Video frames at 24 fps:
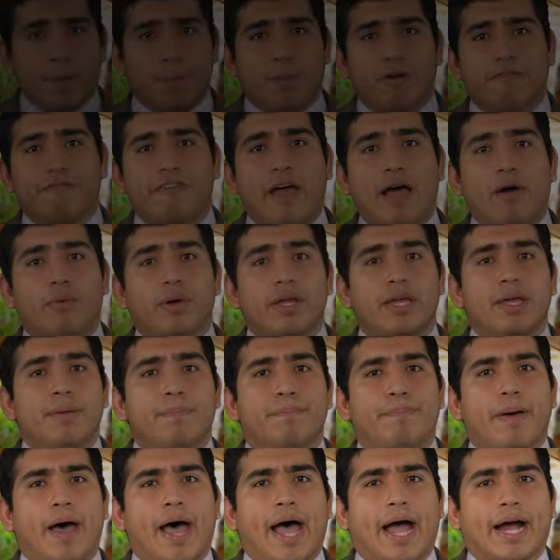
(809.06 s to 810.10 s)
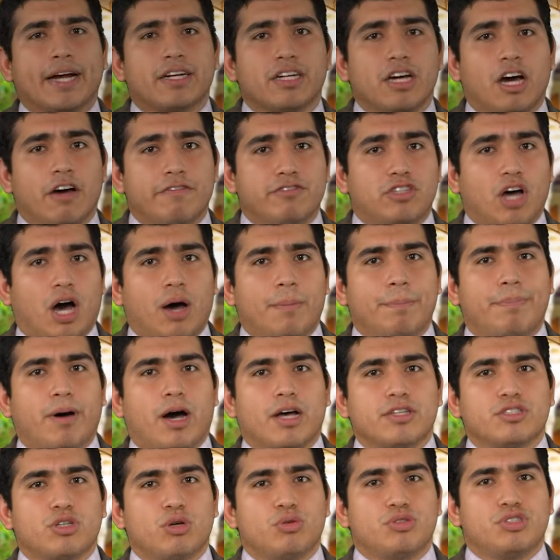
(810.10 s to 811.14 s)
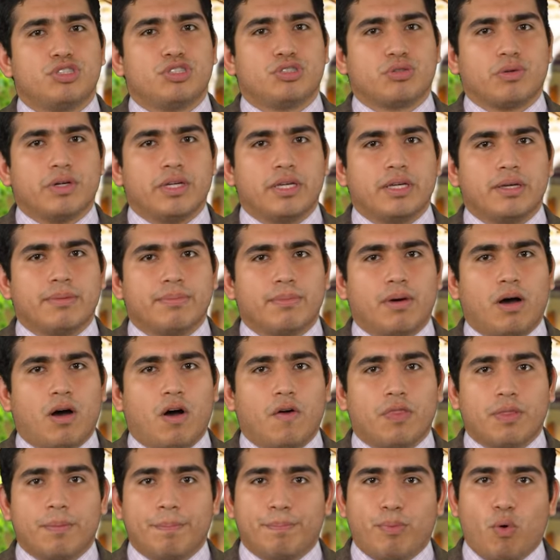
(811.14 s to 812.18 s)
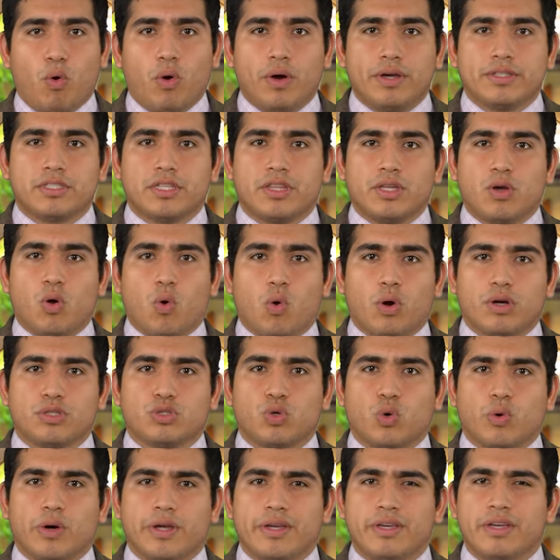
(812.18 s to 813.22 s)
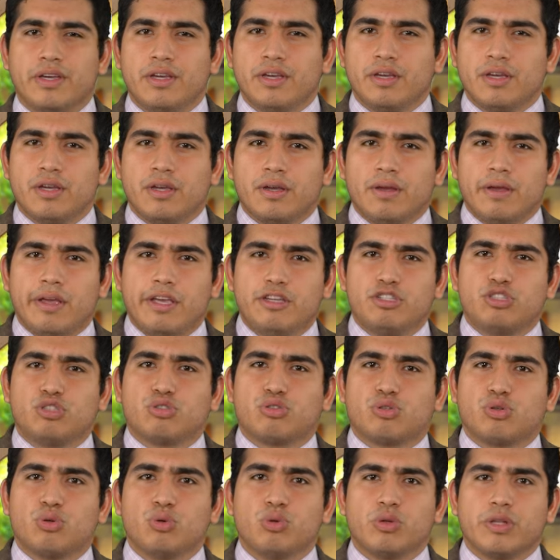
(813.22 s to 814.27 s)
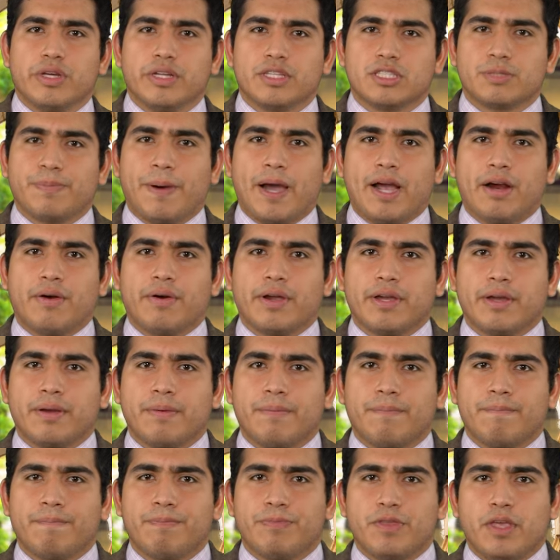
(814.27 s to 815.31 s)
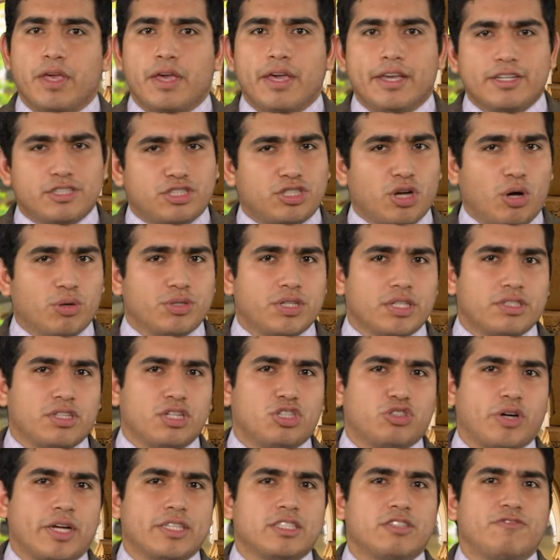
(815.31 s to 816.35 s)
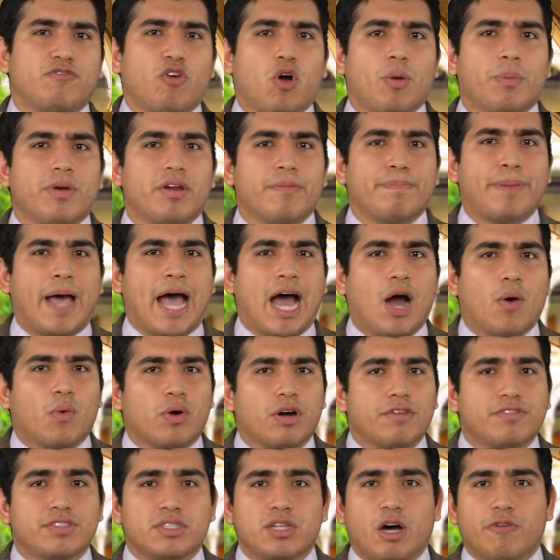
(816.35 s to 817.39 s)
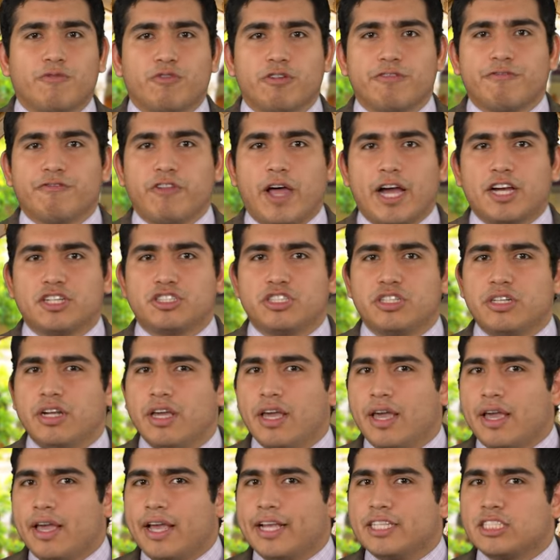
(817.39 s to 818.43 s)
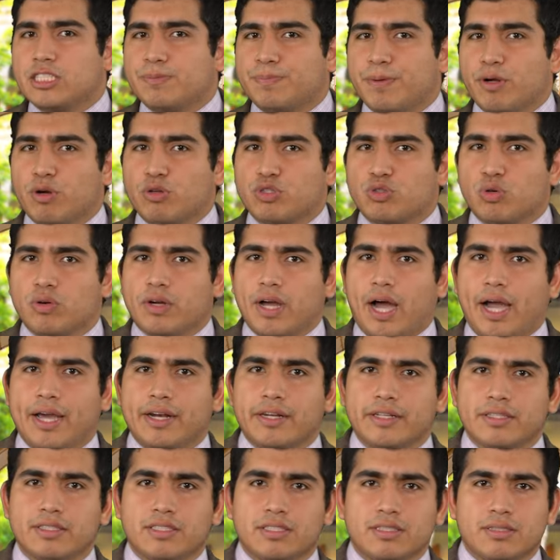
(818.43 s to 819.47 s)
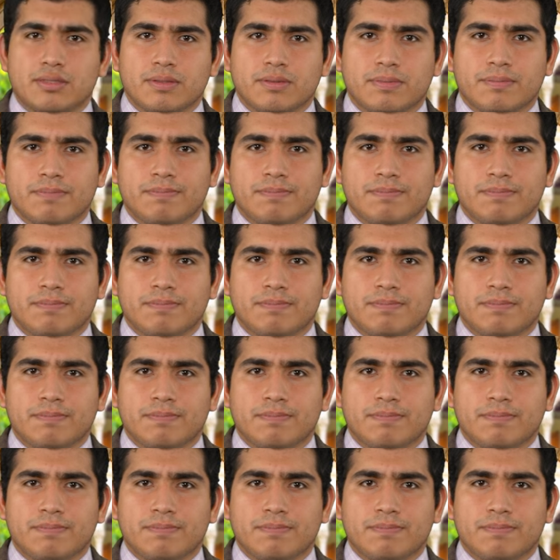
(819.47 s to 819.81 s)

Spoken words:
The profound impact of Don Bosco's dream on the boys at the oratory is truly inspiring. It shows us the transformative power of self-reflection and spiritual guidance.